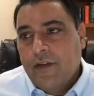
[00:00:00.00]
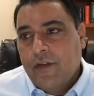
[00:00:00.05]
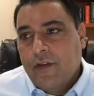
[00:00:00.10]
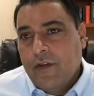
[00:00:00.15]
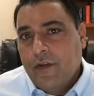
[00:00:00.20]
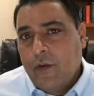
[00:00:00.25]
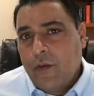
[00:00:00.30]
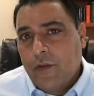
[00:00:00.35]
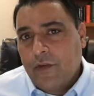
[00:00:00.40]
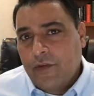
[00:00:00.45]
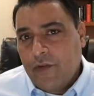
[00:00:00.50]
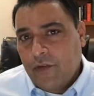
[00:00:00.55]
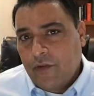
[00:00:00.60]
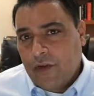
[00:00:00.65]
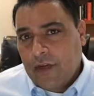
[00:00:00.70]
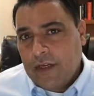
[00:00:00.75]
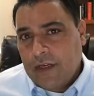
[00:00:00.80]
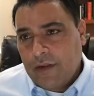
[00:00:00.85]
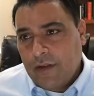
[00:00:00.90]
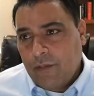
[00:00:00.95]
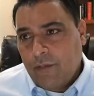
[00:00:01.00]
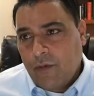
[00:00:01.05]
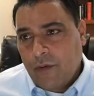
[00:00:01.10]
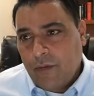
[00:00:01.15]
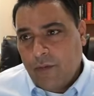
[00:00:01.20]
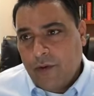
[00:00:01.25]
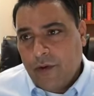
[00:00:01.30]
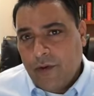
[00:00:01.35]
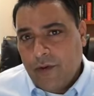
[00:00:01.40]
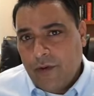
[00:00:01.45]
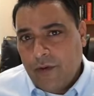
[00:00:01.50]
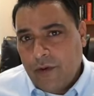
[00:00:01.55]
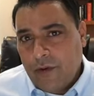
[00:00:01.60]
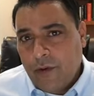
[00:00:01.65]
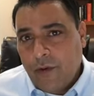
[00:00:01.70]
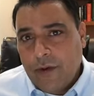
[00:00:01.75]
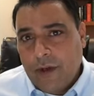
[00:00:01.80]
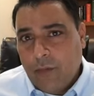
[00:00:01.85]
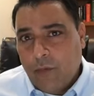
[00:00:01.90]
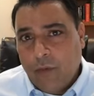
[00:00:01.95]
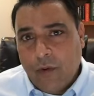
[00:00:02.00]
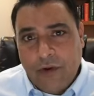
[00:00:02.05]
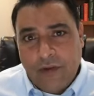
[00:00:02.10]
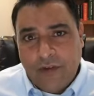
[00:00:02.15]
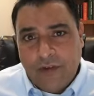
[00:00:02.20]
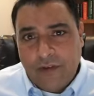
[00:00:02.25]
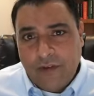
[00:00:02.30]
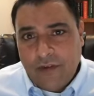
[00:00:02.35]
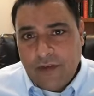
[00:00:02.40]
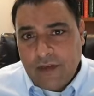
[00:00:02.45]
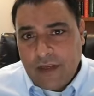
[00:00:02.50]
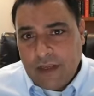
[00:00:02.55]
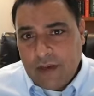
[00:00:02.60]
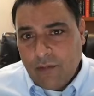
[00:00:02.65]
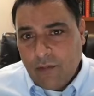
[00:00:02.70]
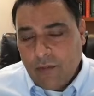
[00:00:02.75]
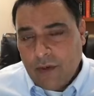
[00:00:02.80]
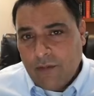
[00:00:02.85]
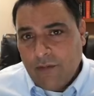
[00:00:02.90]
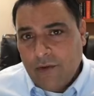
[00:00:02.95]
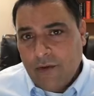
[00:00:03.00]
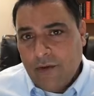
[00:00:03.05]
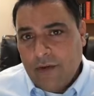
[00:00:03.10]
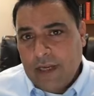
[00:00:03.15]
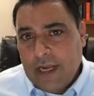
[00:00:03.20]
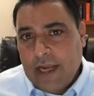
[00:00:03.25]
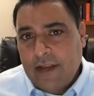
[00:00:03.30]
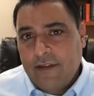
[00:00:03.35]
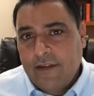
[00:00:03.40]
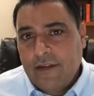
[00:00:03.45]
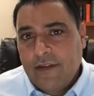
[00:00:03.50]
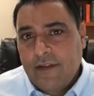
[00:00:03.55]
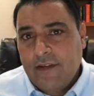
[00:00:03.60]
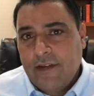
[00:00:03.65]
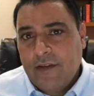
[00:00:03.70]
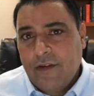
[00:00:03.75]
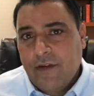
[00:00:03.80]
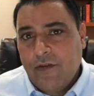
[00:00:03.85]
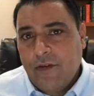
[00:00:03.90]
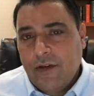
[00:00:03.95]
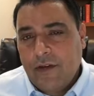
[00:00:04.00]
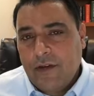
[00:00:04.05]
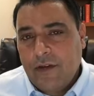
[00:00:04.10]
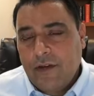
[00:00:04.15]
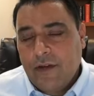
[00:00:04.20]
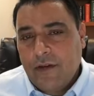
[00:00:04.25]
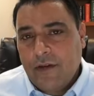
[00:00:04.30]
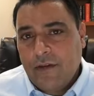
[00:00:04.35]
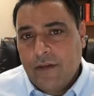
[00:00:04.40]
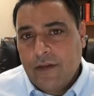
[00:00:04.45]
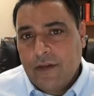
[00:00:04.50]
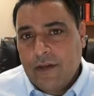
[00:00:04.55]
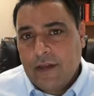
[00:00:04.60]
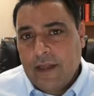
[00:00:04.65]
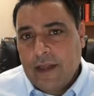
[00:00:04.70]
So the goal is to try to get to the point where you don't get worse at whatever your task is that you're trying to do,